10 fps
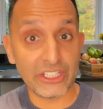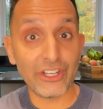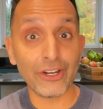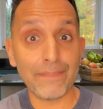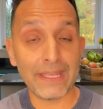
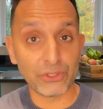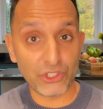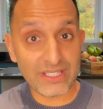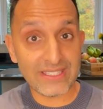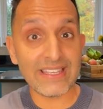young
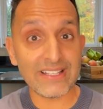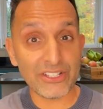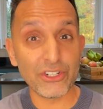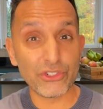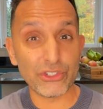people, just
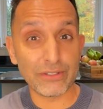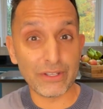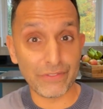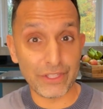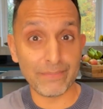600
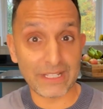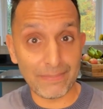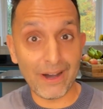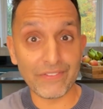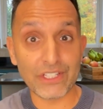of them as
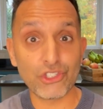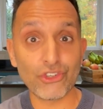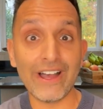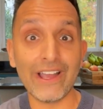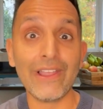part of this
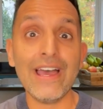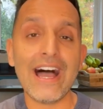trial,